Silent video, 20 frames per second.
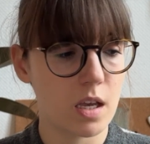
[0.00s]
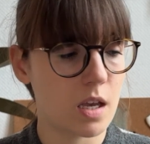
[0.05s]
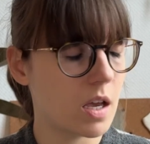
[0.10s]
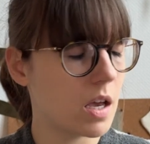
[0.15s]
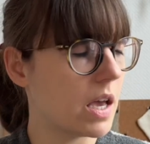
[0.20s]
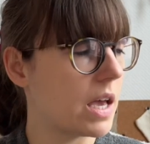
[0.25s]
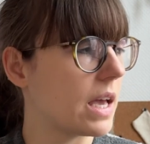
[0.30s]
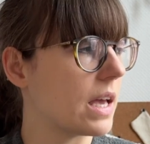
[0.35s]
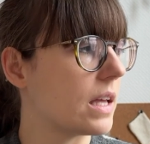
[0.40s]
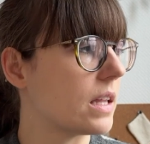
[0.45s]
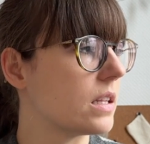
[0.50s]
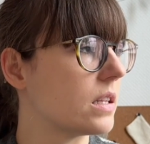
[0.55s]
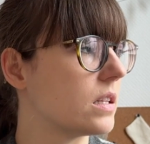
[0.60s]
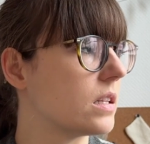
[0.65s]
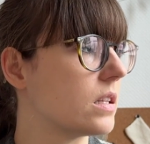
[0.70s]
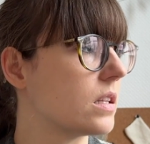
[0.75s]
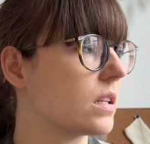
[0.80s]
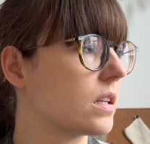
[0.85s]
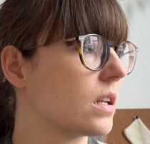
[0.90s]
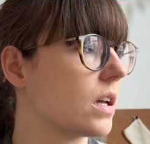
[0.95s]

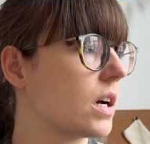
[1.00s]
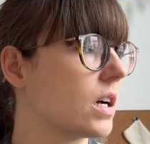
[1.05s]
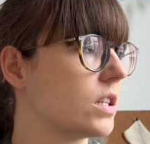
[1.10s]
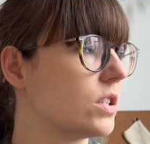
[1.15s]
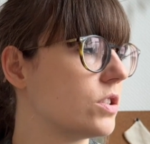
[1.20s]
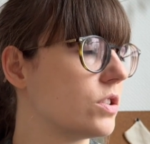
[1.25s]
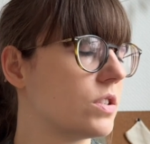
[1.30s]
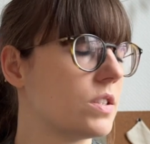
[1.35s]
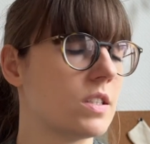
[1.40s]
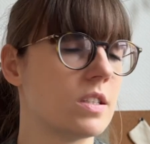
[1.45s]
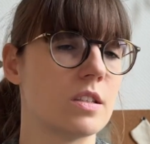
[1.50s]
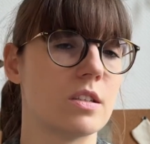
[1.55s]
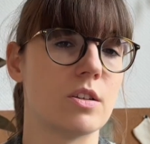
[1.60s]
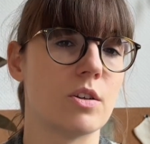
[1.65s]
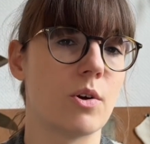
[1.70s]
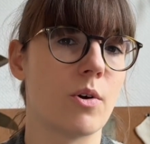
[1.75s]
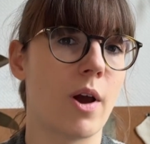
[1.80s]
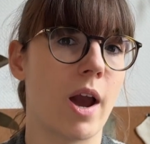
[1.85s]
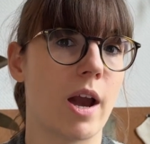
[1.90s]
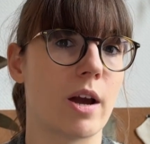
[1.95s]
and I just didn't
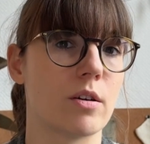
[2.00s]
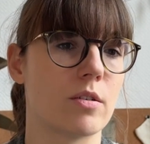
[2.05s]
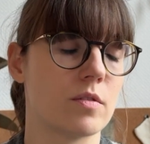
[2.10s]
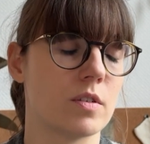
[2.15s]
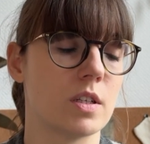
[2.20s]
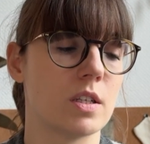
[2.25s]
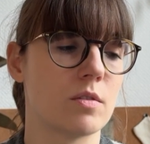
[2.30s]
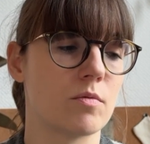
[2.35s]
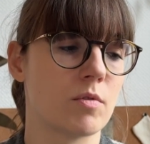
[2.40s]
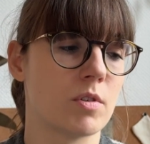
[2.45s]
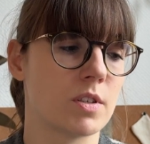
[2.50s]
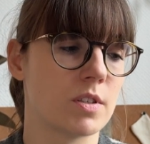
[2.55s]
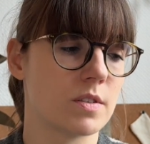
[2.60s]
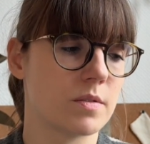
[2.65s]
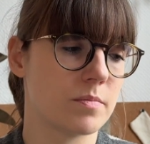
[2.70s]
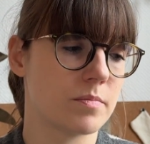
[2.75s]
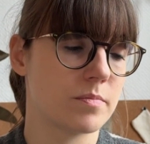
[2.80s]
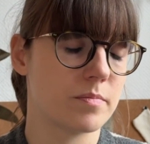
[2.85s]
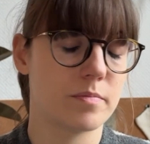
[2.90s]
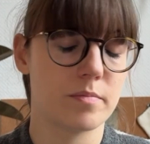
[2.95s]
know how good it
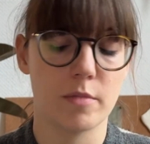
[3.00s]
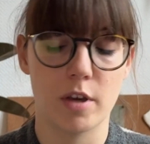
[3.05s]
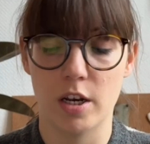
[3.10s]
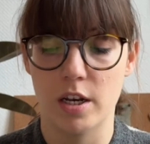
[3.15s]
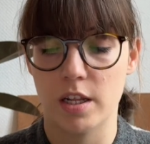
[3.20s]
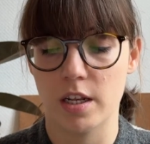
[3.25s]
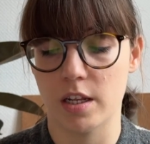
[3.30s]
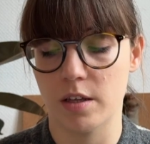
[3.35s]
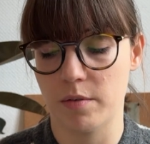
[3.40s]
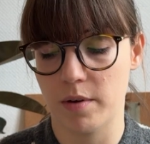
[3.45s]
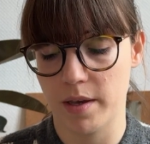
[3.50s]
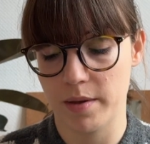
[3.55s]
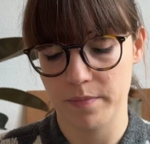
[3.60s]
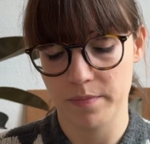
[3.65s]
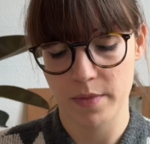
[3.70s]
was. But anyway,